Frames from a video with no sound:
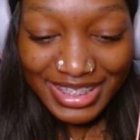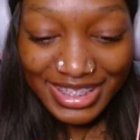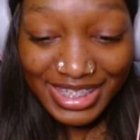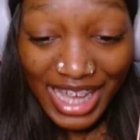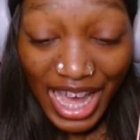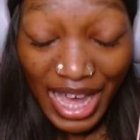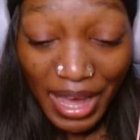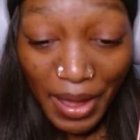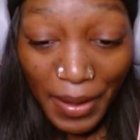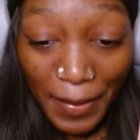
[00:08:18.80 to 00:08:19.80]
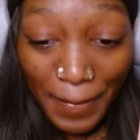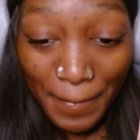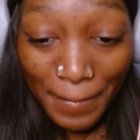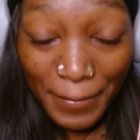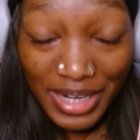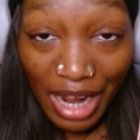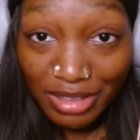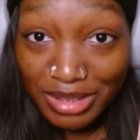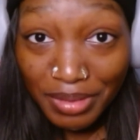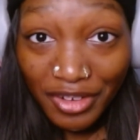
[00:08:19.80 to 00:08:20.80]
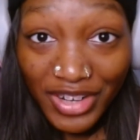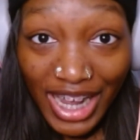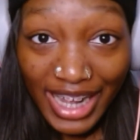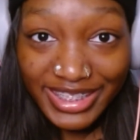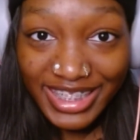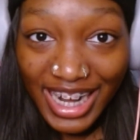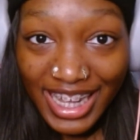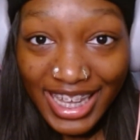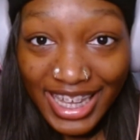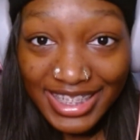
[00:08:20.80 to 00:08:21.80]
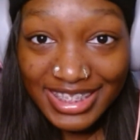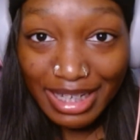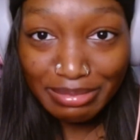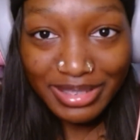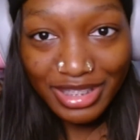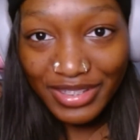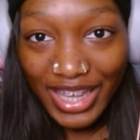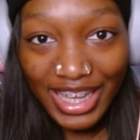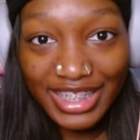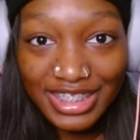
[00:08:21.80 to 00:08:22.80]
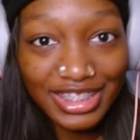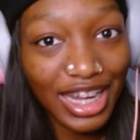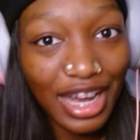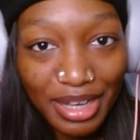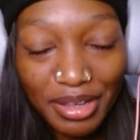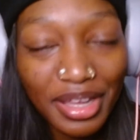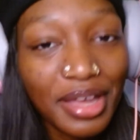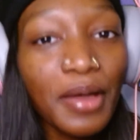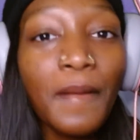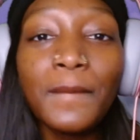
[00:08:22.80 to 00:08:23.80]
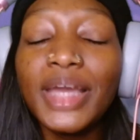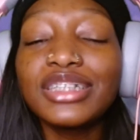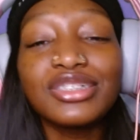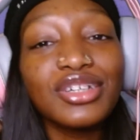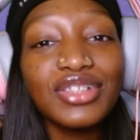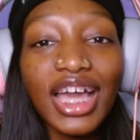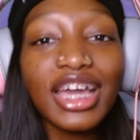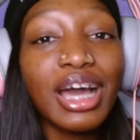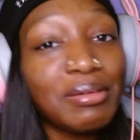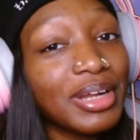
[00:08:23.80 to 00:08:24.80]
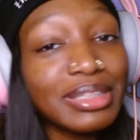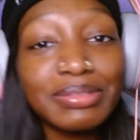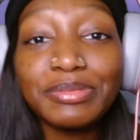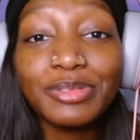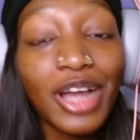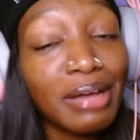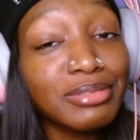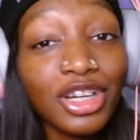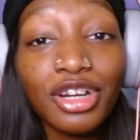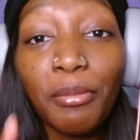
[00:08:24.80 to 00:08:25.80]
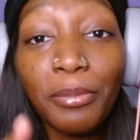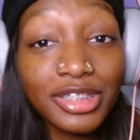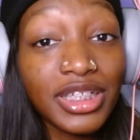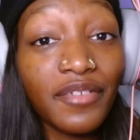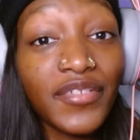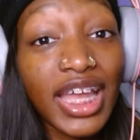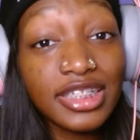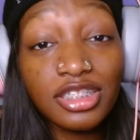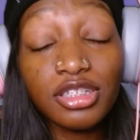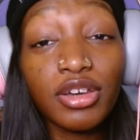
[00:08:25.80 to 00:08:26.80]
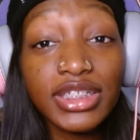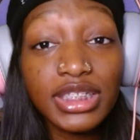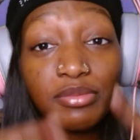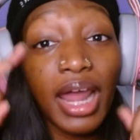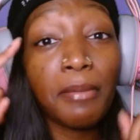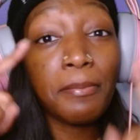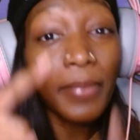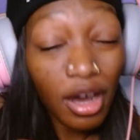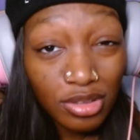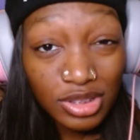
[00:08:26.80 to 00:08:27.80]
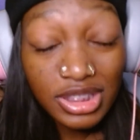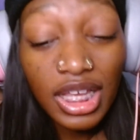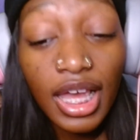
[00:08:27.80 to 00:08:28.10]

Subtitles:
Yeah. That was my reaction, I guess. I'm still, like, in shock. Make sure you like, comment, and subscribe. Turn on post notifications so you can see when I post.